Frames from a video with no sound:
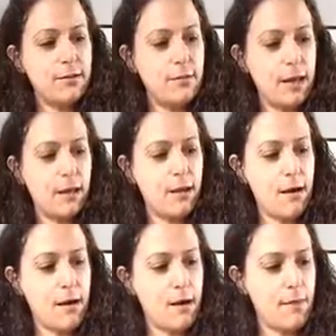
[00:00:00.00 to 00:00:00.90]
make
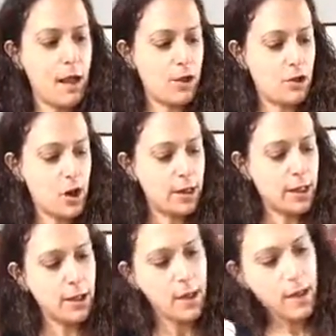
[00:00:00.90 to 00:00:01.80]
hot
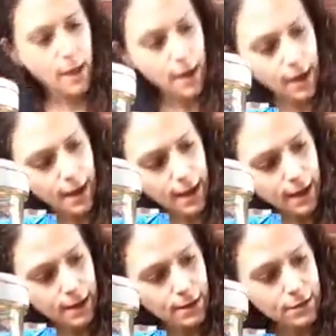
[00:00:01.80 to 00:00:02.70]
chocolate,
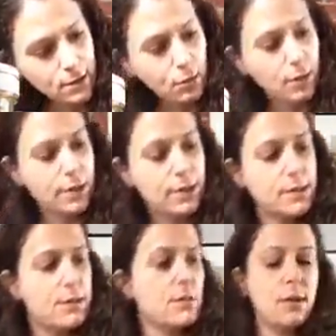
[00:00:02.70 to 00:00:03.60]
and what I
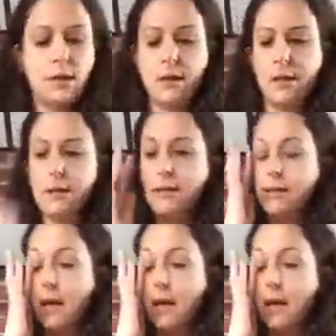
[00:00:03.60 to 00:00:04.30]
do is